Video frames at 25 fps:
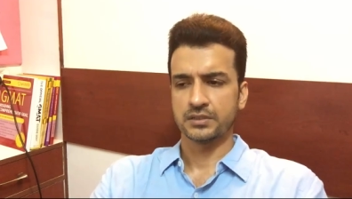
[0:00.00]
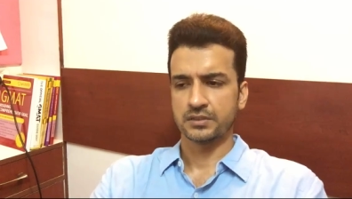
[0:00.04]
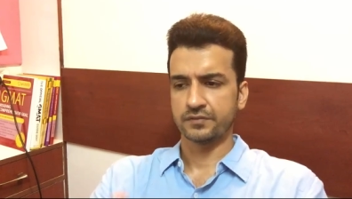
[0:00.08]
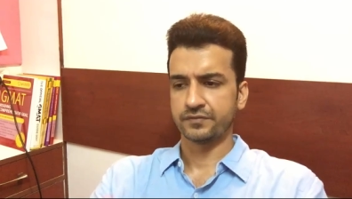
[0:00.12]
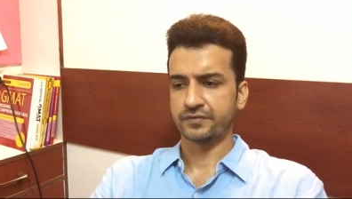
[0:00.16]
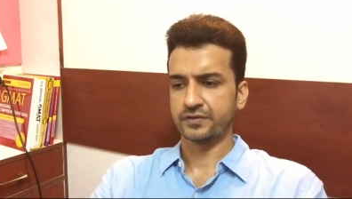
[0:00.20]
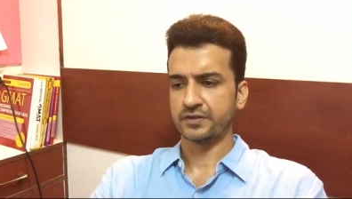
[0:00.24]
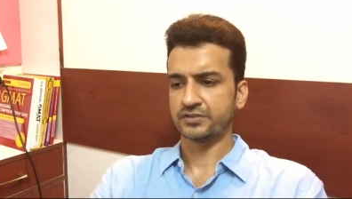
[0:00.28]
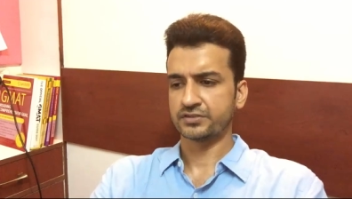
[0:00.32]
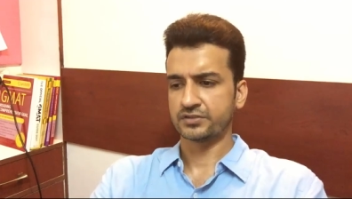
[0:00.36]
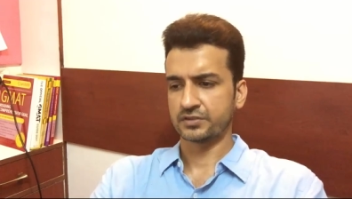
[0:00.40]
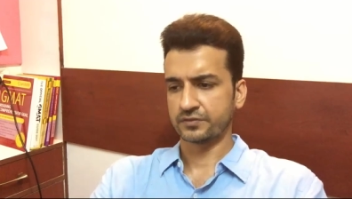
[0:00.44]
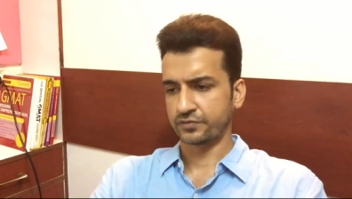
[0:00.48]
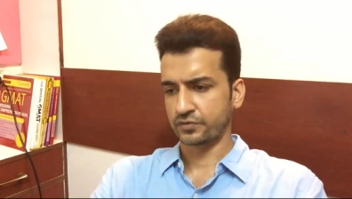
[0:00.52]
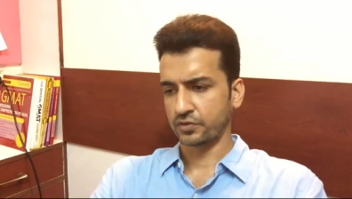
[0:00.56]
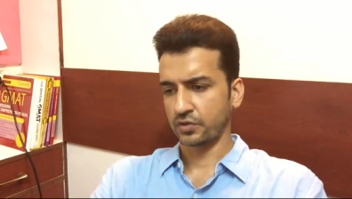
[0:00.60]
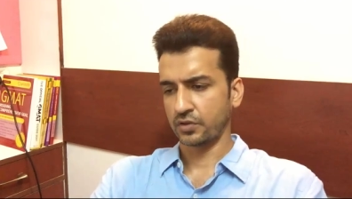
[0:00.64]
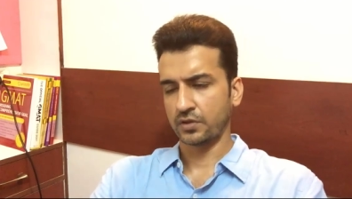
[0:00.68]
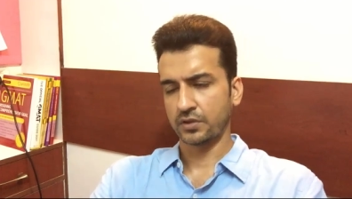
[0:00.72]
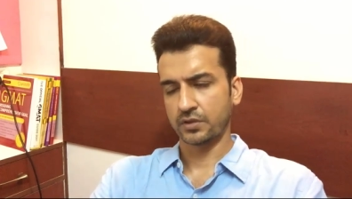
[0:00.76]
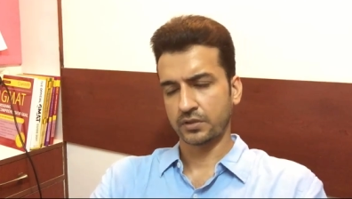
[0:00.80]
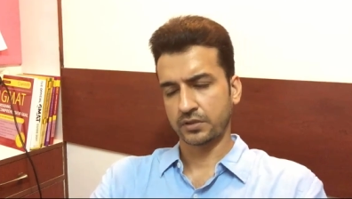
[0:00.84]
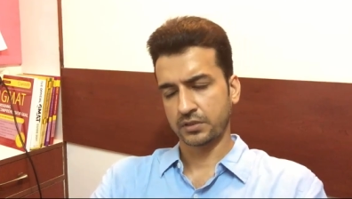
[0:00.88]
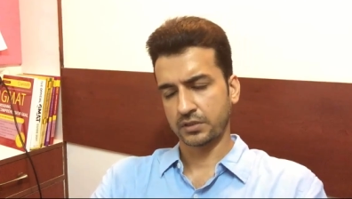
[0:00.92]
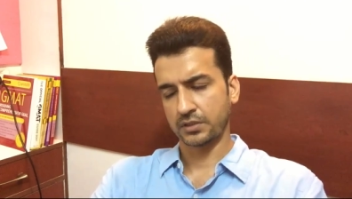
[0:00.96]
the first, of
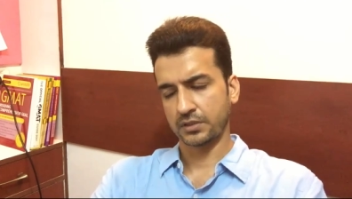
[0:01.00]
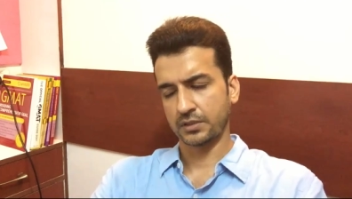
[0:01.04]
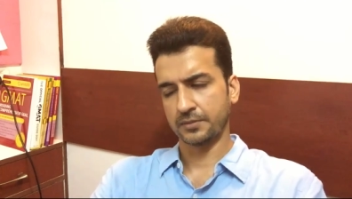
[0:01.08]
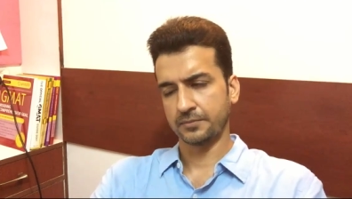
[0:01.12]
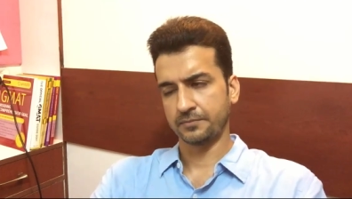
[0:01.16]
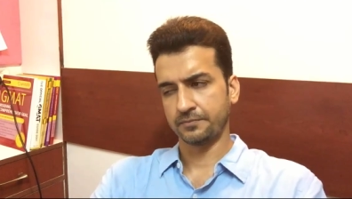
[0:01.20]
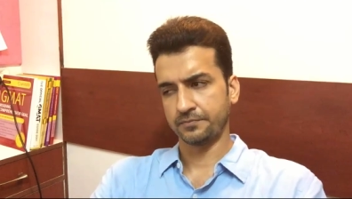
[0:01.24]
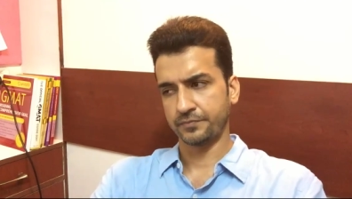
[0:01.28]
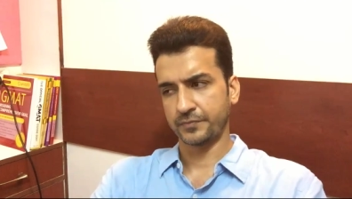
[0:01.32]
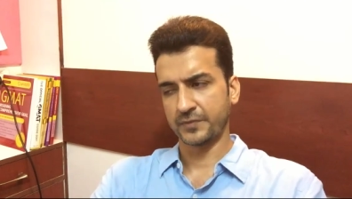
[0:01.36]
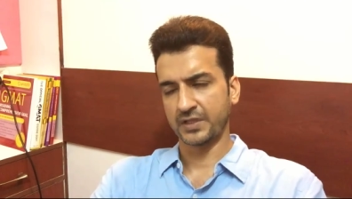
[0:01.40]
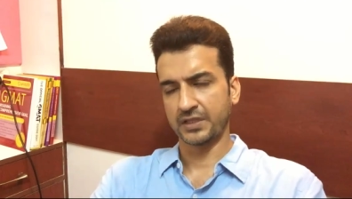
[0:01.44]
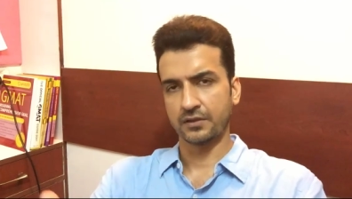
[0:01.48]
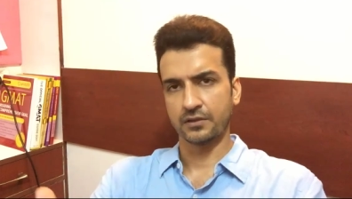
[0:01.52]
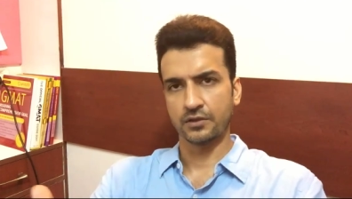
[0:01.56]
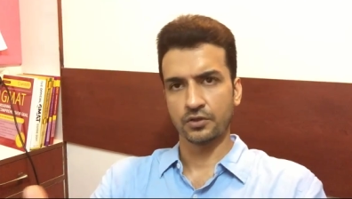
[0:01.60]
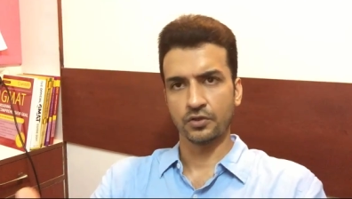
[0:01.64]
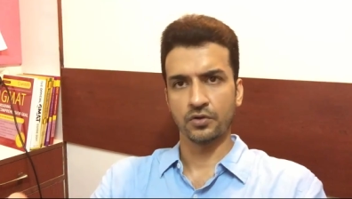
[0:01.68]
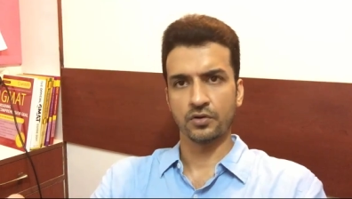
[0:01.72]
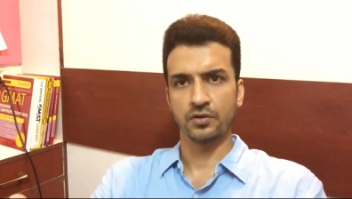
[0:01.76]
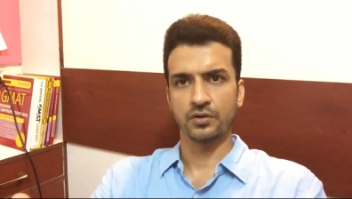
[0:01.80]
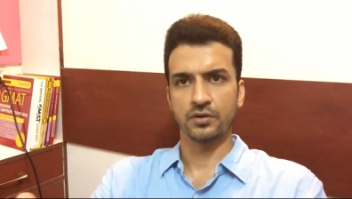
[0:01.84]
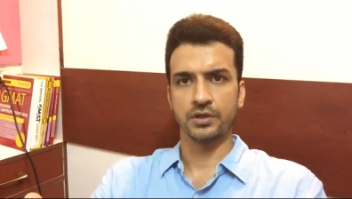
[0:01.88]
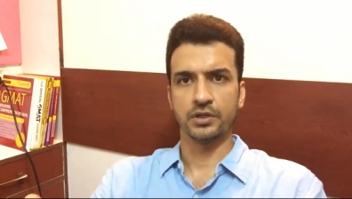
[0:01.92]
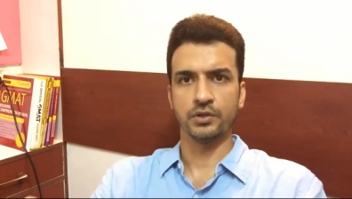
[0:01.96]
course, is
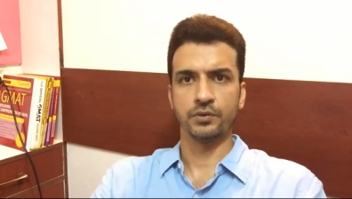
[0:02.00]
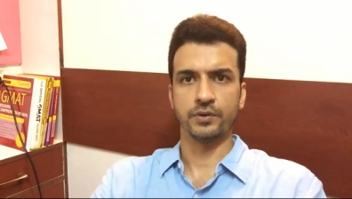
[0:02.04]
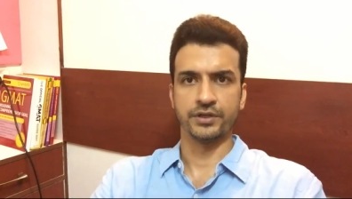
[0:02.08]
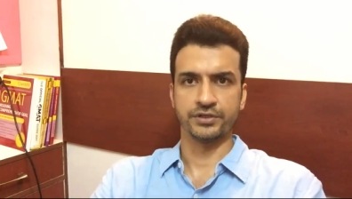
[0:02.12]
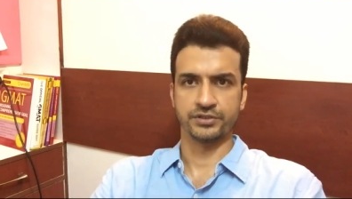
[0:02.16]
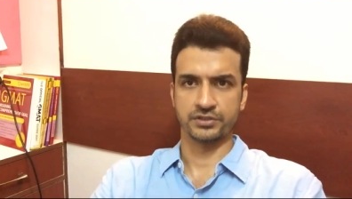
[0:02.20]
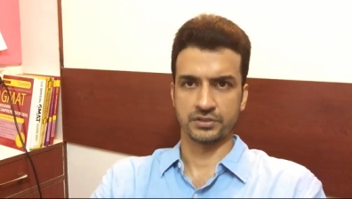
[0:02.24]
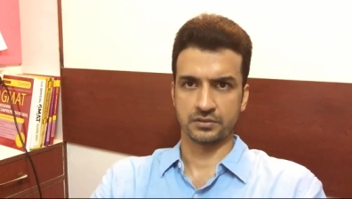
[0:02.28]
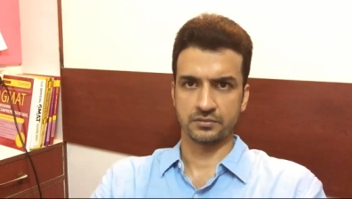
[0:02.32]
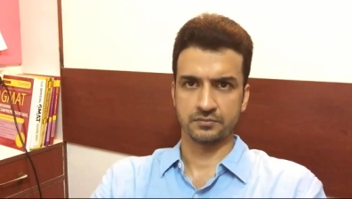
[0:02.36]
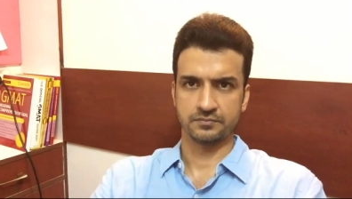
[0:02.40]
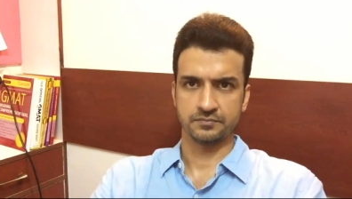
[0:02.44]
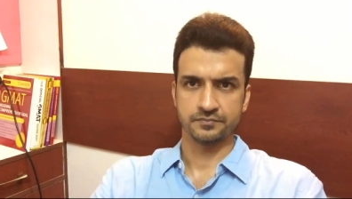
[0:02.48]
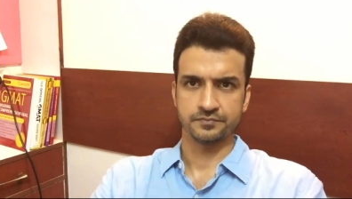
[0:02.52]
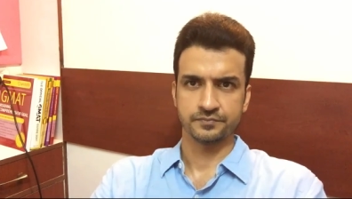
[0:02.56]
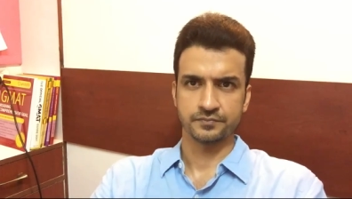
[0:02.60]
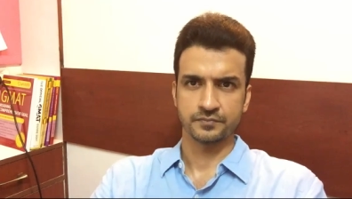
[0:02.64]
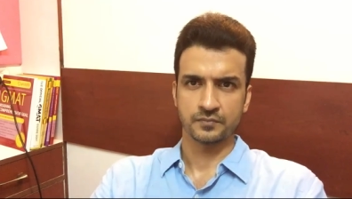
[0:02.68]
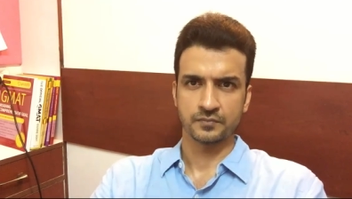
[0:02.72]
your duration.